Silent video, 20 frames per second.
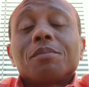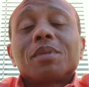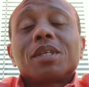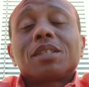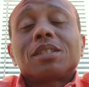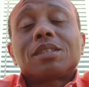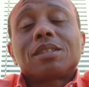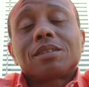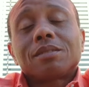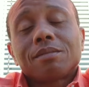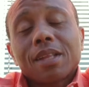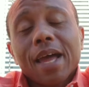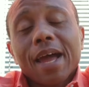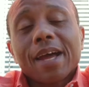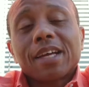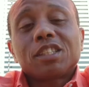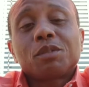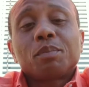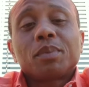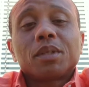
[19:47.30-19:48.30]
this
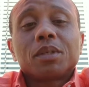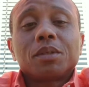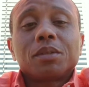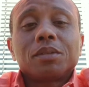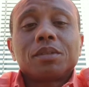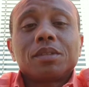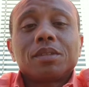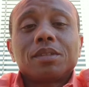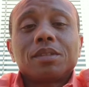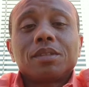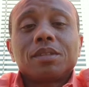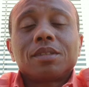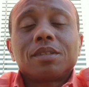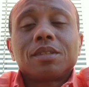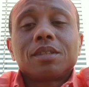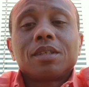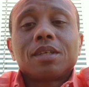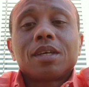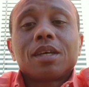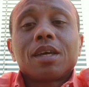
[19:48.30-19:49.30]
last build
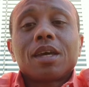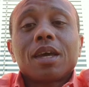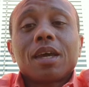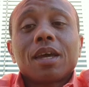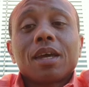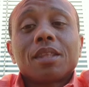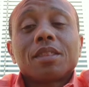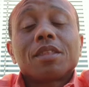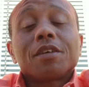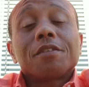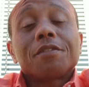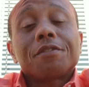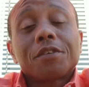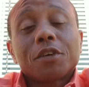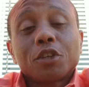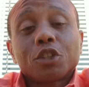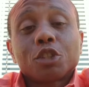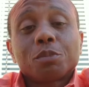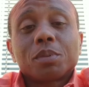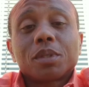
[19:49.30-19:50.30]
and the
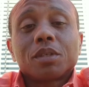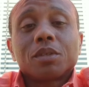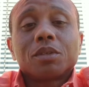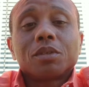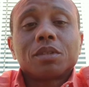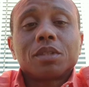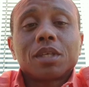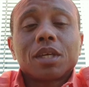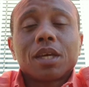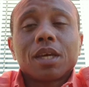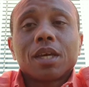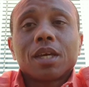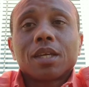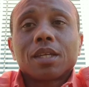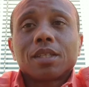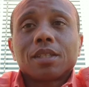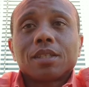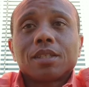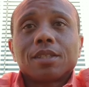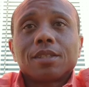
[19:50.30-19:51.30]
first build,
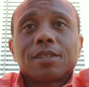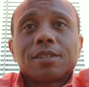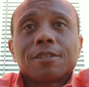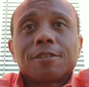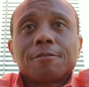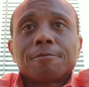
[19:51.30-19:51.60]
and